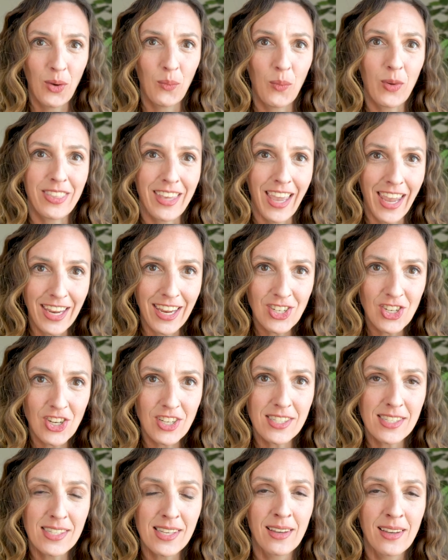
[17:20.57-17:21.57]
with
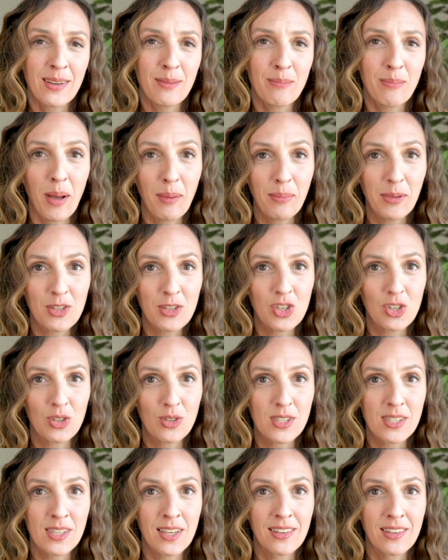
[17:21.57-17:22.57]
agents,
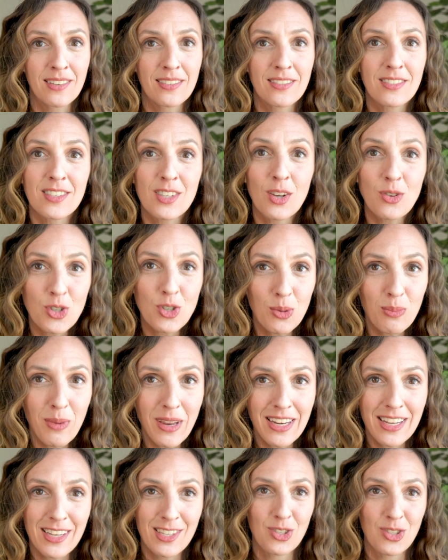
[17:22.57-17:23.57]
publishers, social
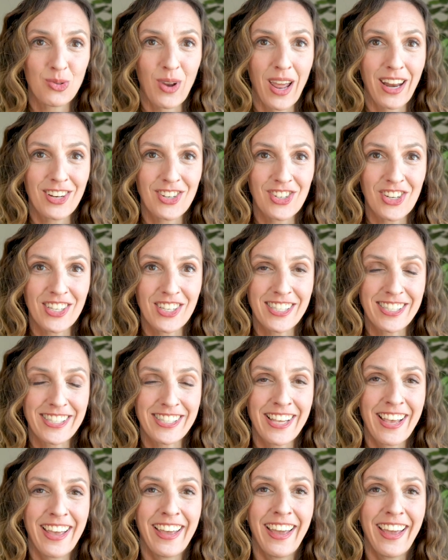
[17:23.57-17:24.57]
media
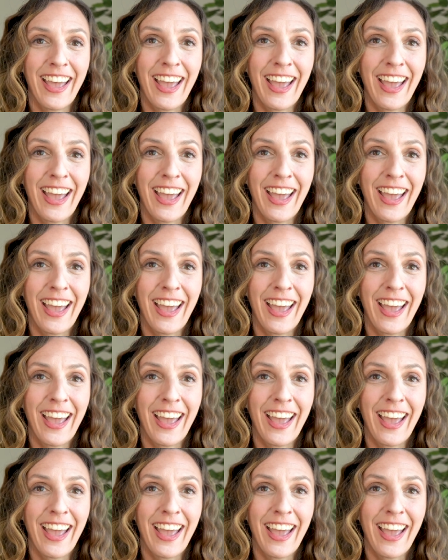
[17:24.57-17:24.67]
strategists,